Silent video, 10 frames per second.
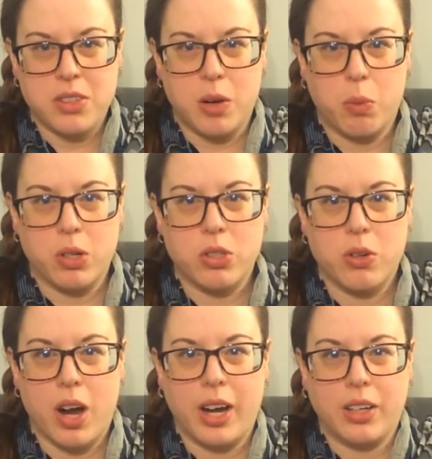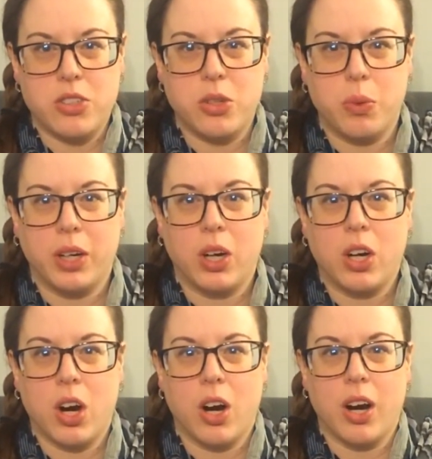that we're trying to
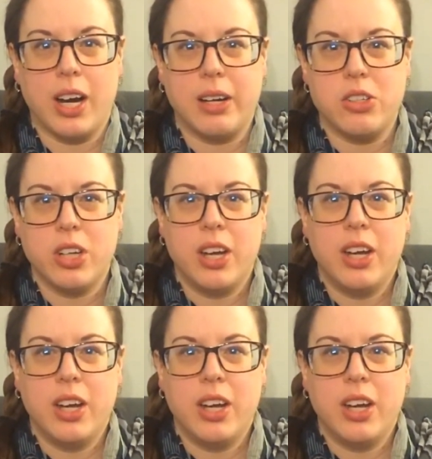encourage